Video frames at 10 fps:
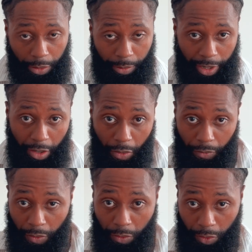get over
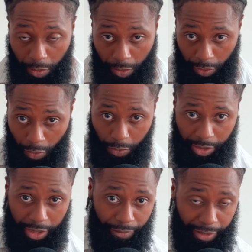those tough
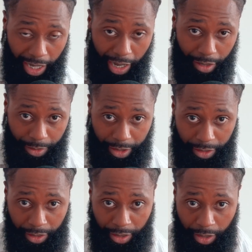times,
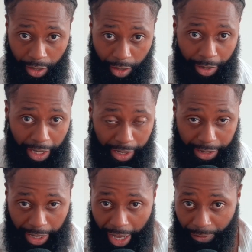because
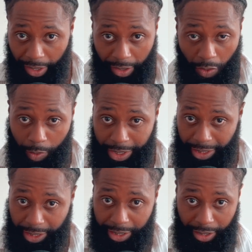life ain't always
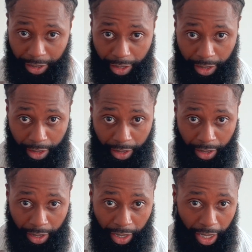easy
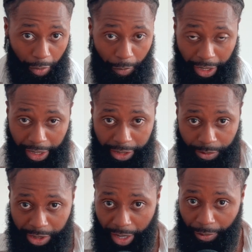and we need some
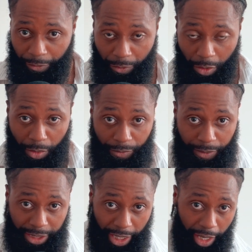type of form of
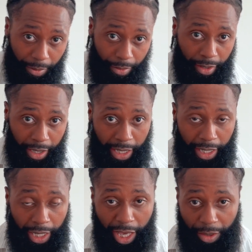escape.
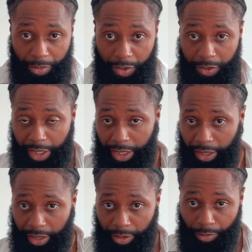And music
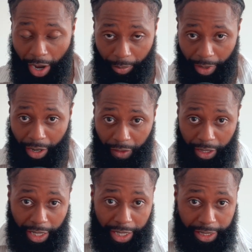primarily
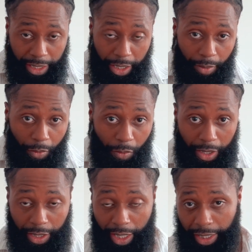is the number one
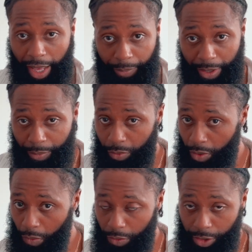thing that people go to.